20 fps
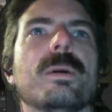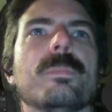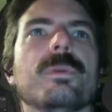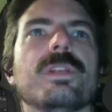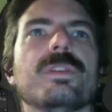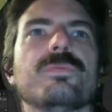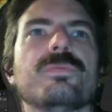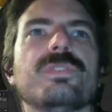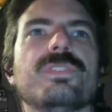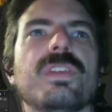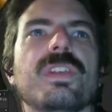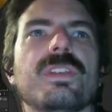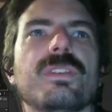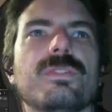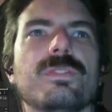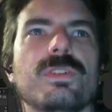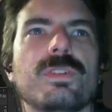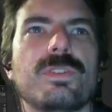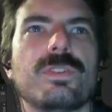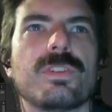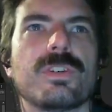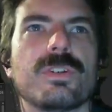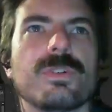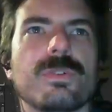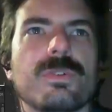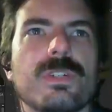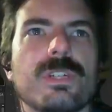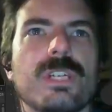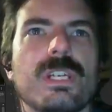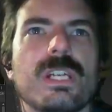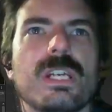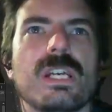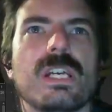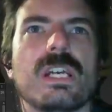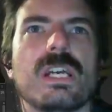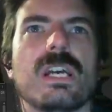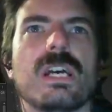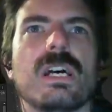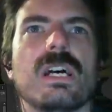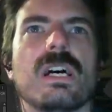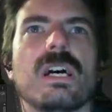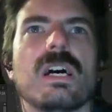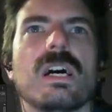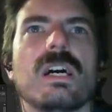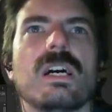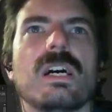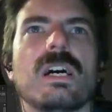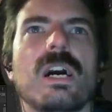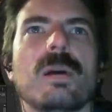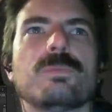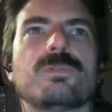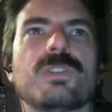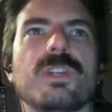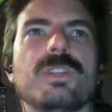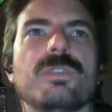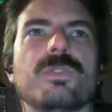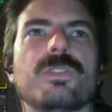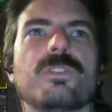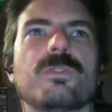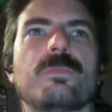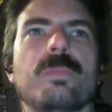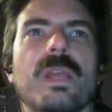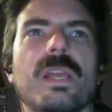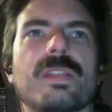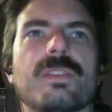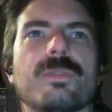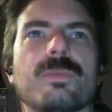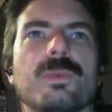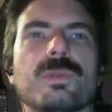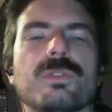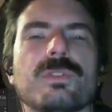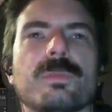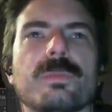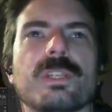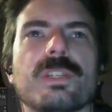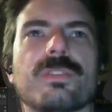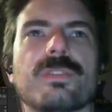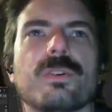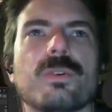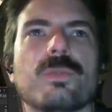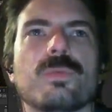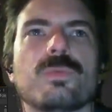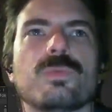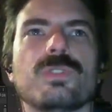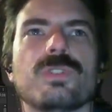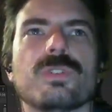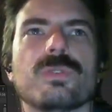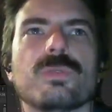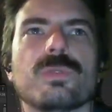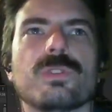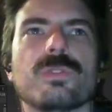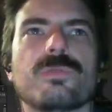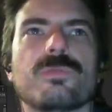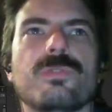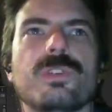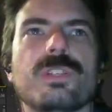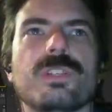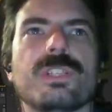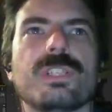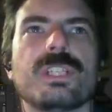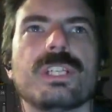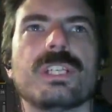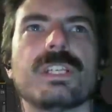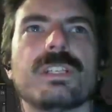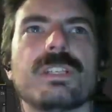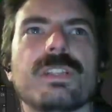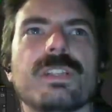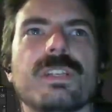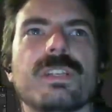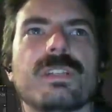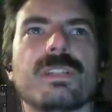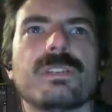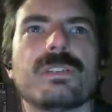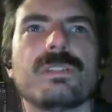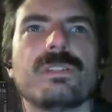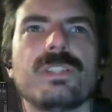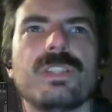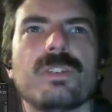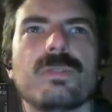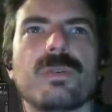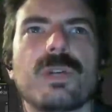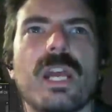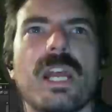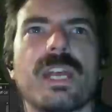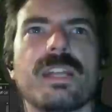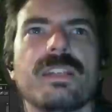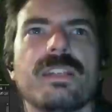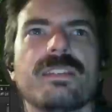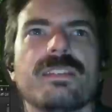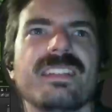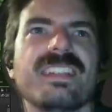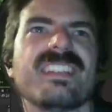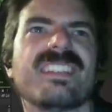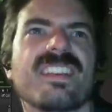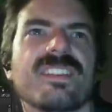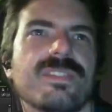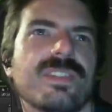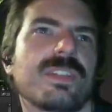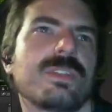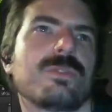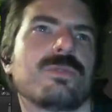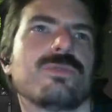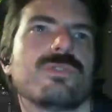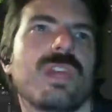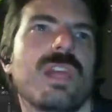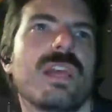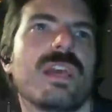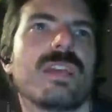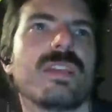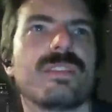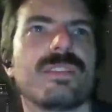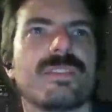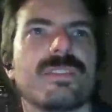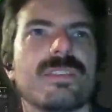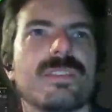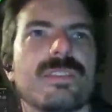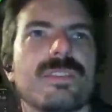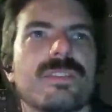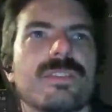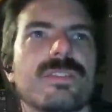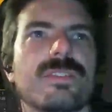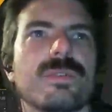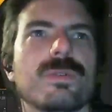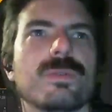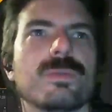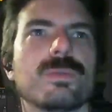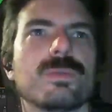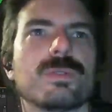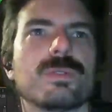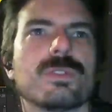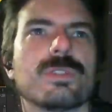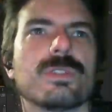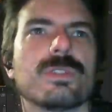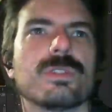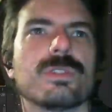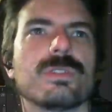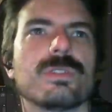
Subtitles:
If we take a look though, I'm trying to expand the world a bit. So, you know, we're filling in, you know, we're adding details like grasses or